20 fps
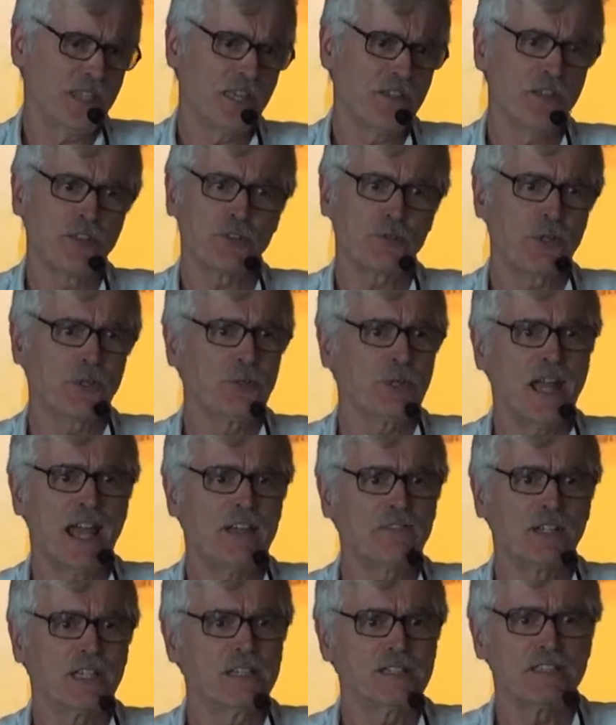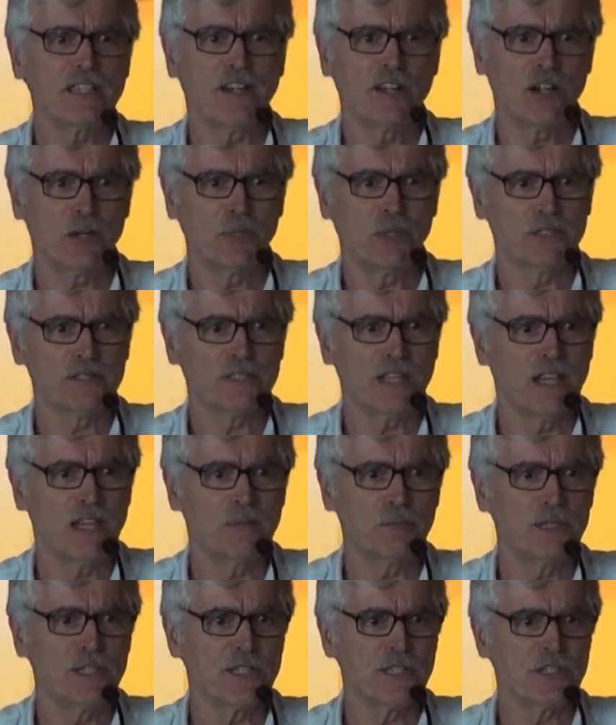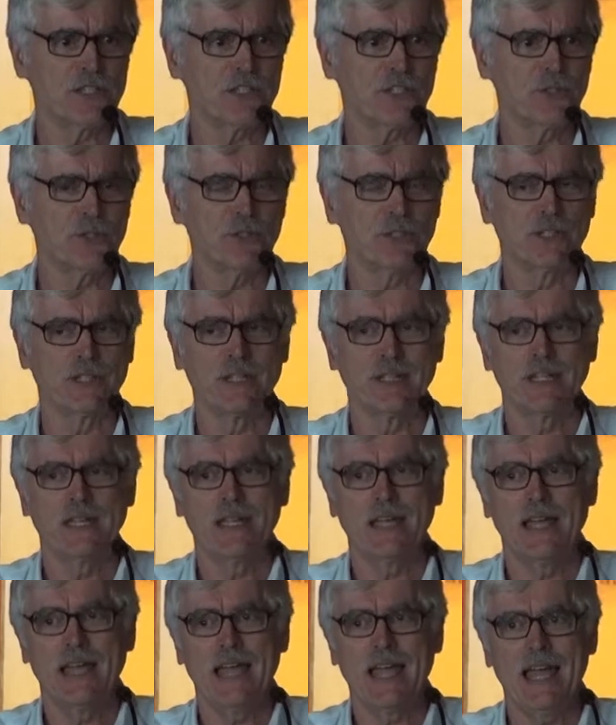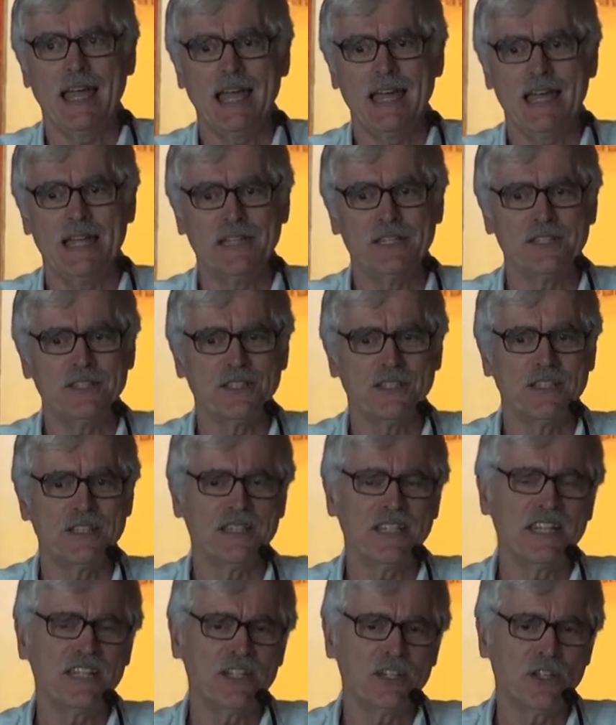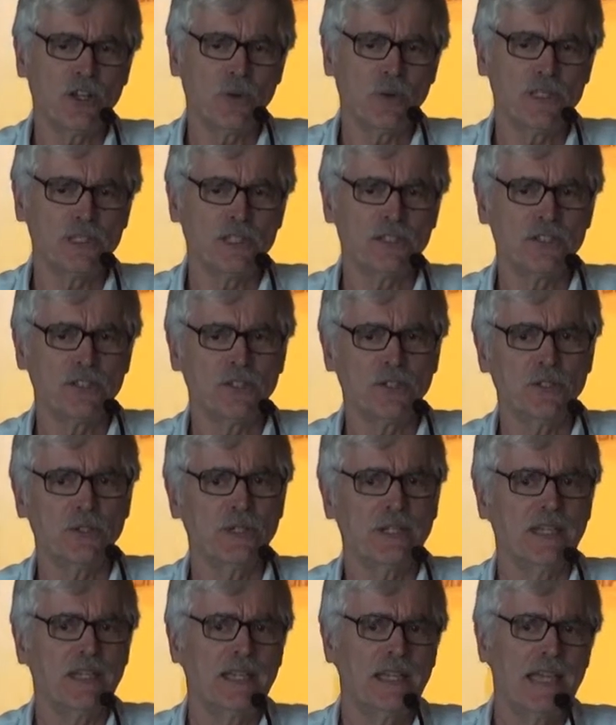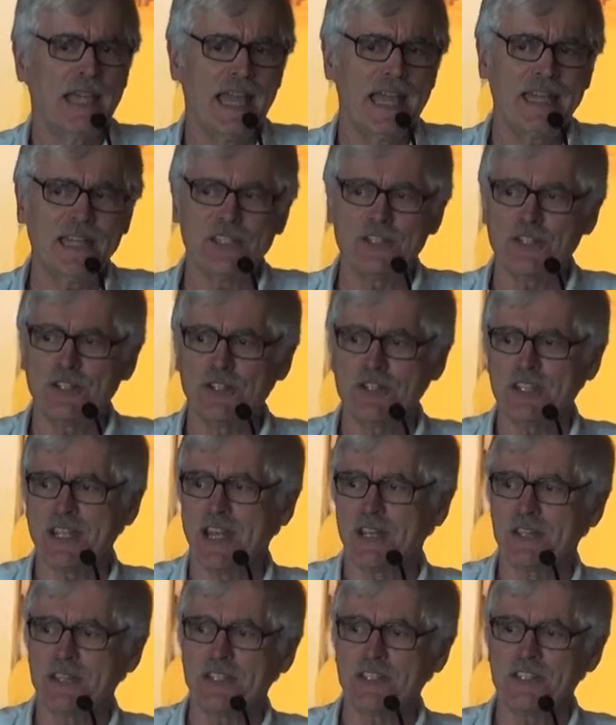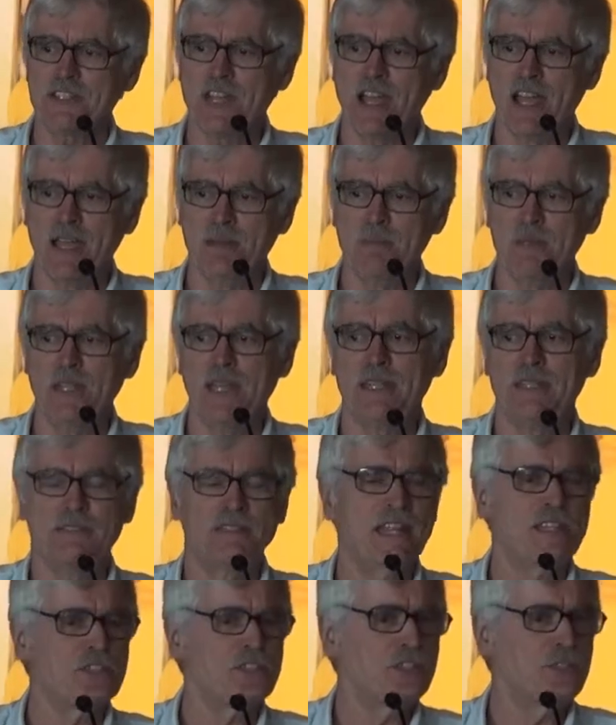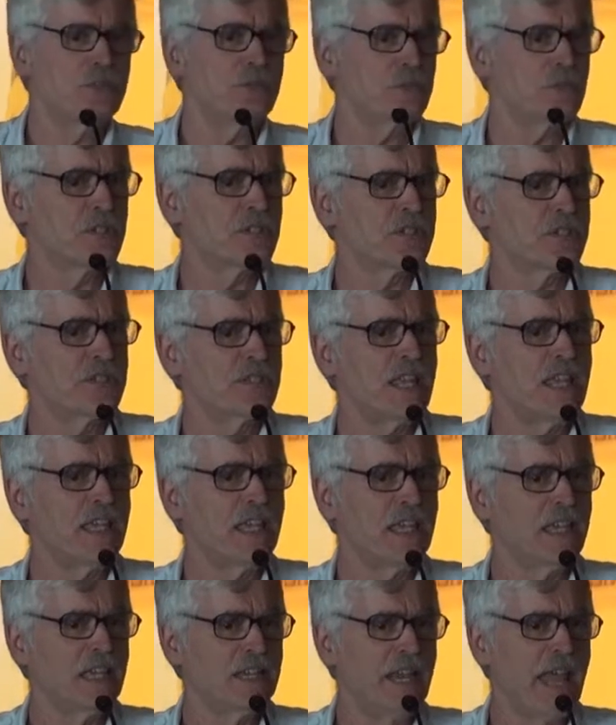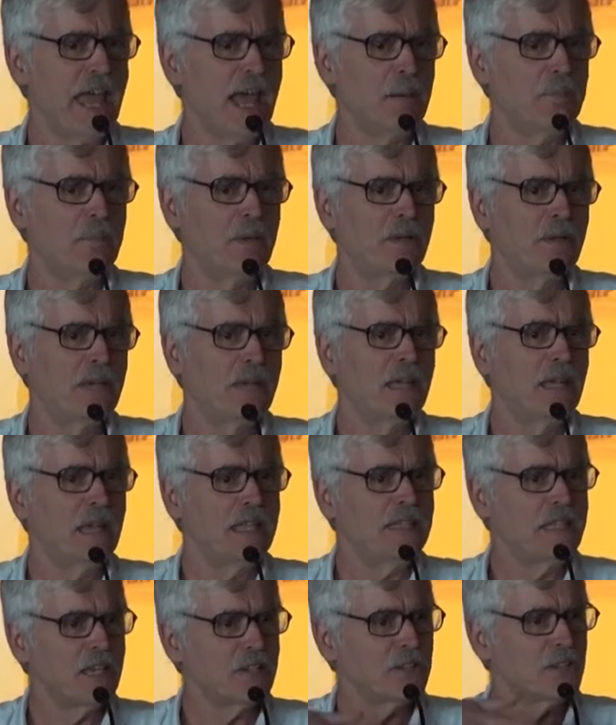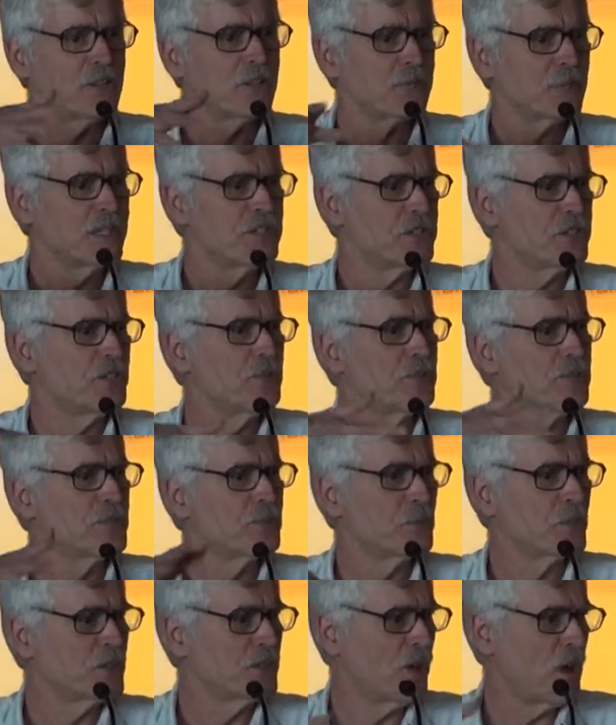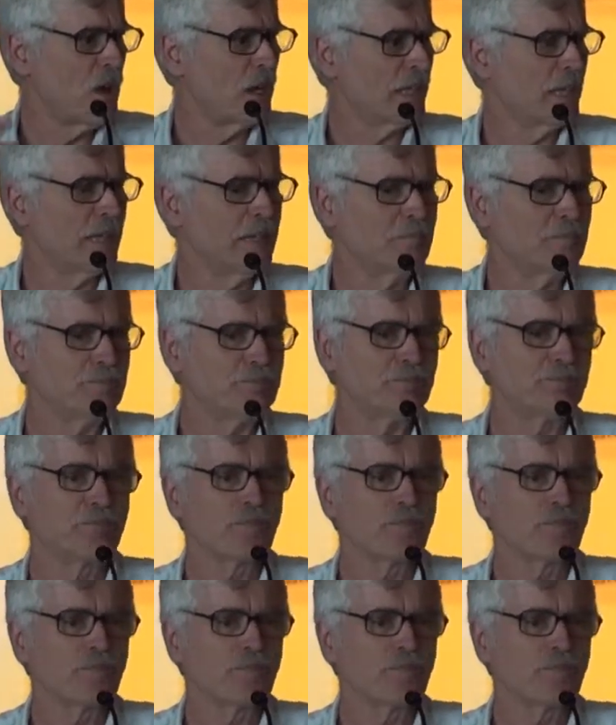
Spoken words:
The other 3 were having a terrible time with this student. And they didn't know what to do. And it turns out at this time that student was taking a nap, and the other 3 students were talking.